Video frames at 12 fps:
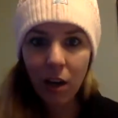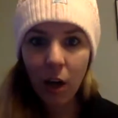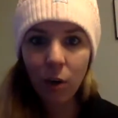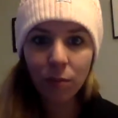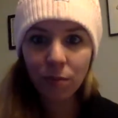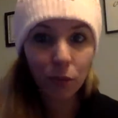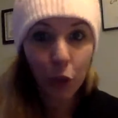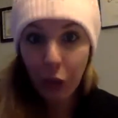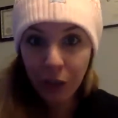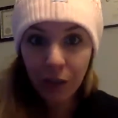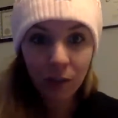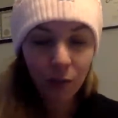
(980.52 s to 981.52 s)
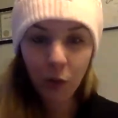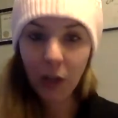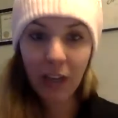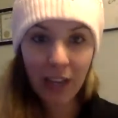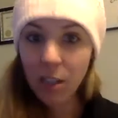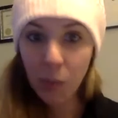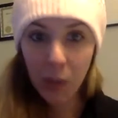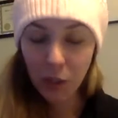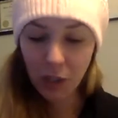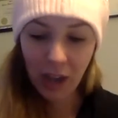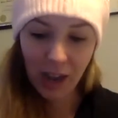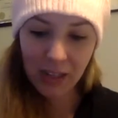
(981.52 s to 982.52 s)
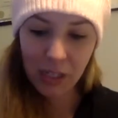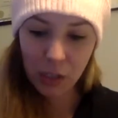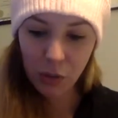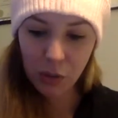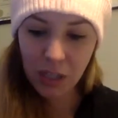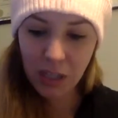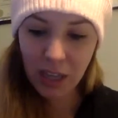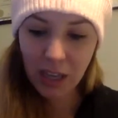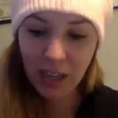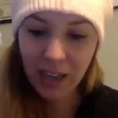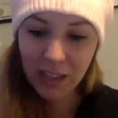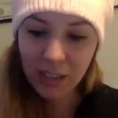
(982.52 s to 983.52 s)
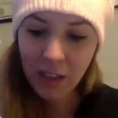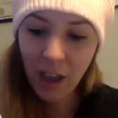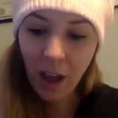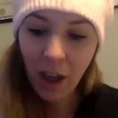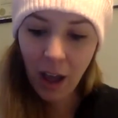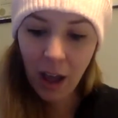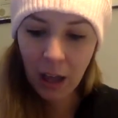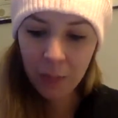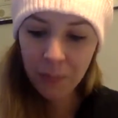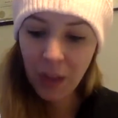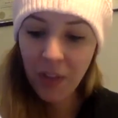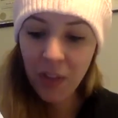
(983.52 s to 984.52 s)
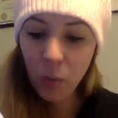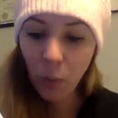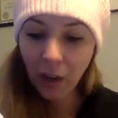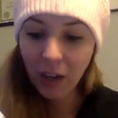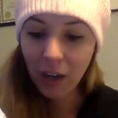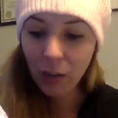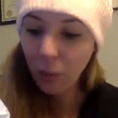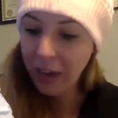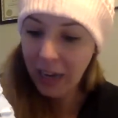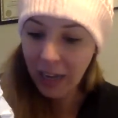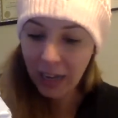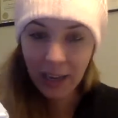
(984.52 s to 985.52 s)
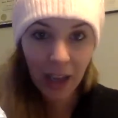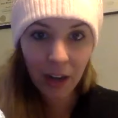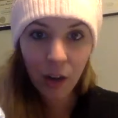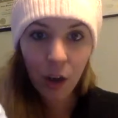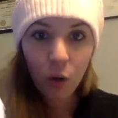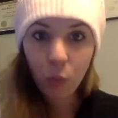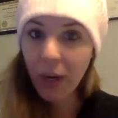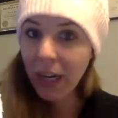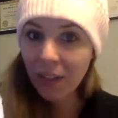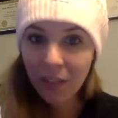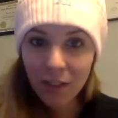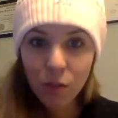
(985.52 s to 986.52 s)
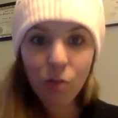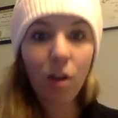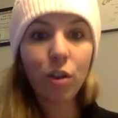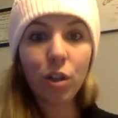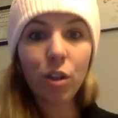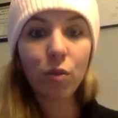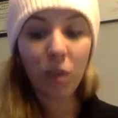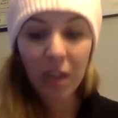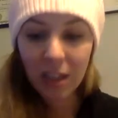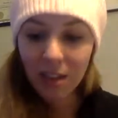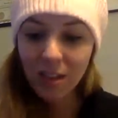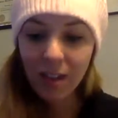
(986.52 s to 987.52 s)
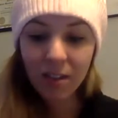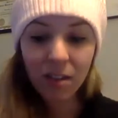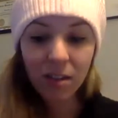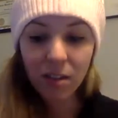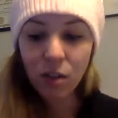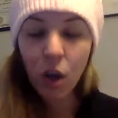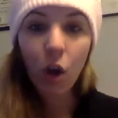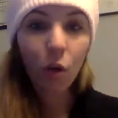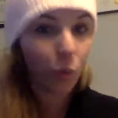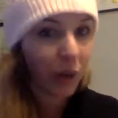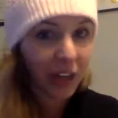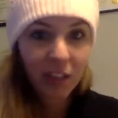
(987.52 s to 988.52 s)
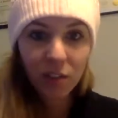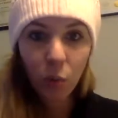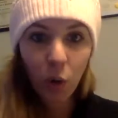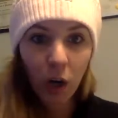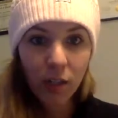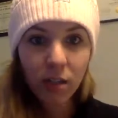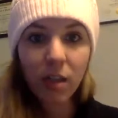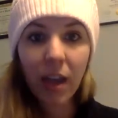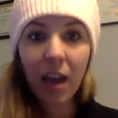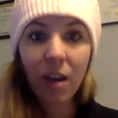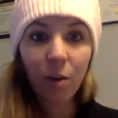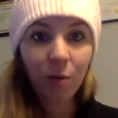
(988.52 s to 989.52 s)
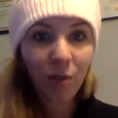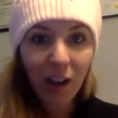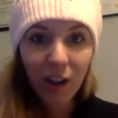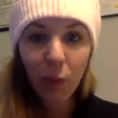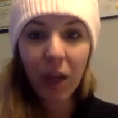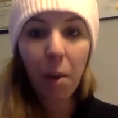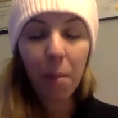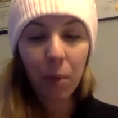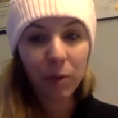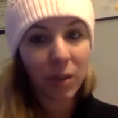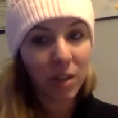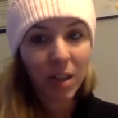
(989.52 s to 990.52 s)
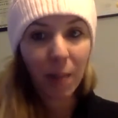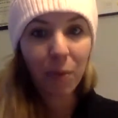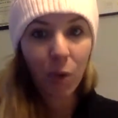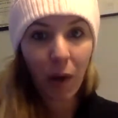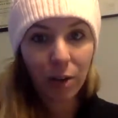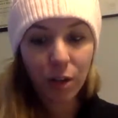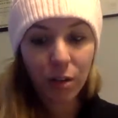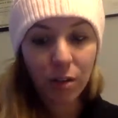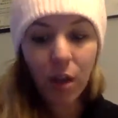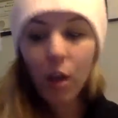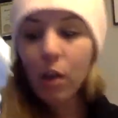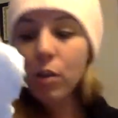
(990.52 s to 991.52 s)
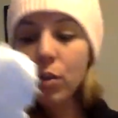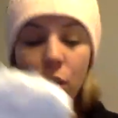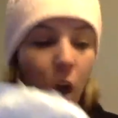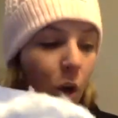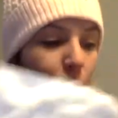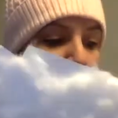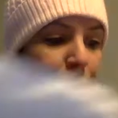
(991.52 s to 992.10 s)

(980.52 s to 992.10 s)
know, good for kids, especially high sensory seeking kids. And then working on reading again, reading the instructions, reading the sentences, reading the words, and following multi-step directions. So